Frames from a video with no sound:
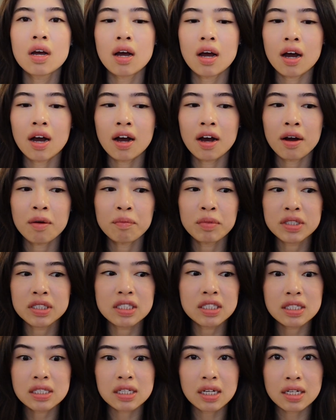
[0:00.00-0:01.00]
but
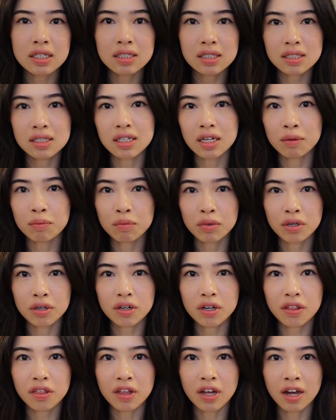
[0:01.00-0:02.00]
dislikes the same
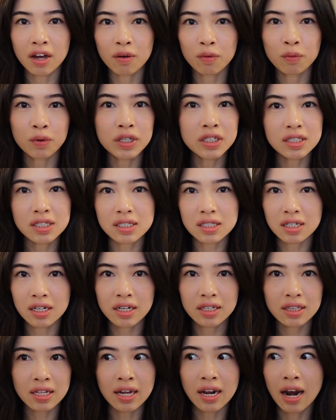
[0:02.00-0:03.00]
book that we
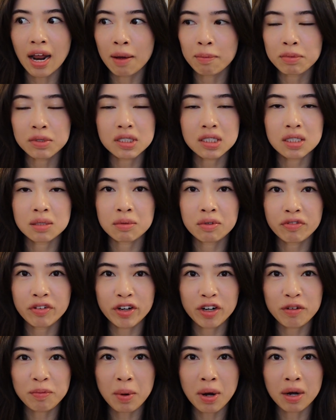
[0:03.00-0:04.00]
dislike that happens to be
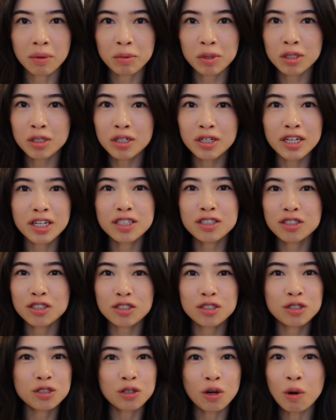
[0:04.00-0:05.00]
very popular, it's
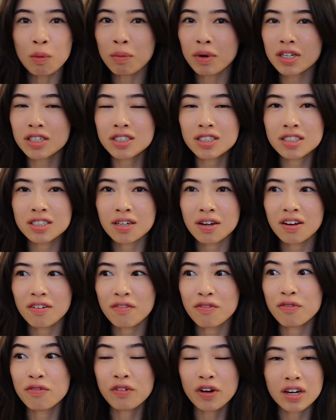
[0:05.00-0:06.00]
just so much
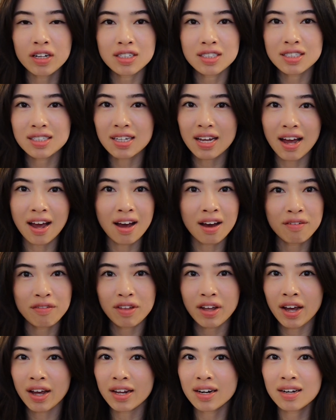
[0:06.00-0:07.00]
fun to have
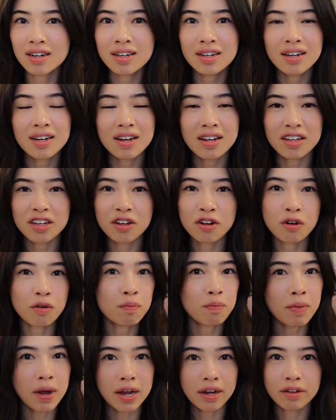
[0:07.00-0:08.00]
that
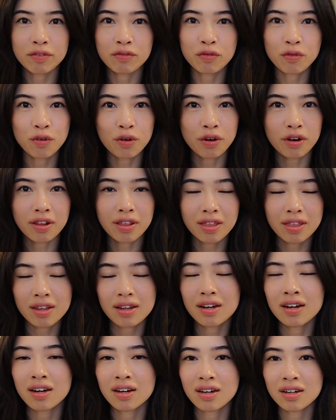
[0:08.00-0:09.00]
back and forth.
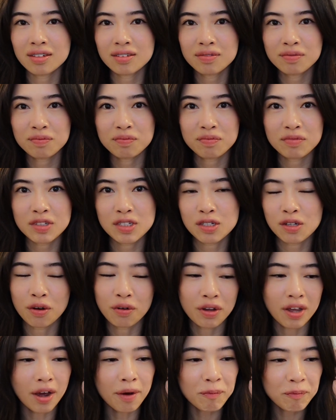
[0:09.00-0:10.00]
So
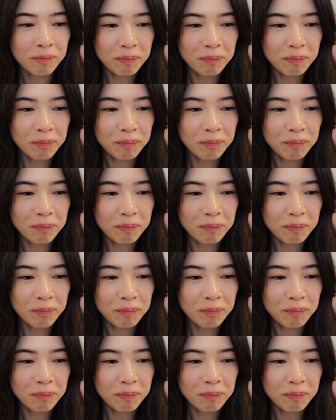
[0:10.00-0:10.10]
yeah.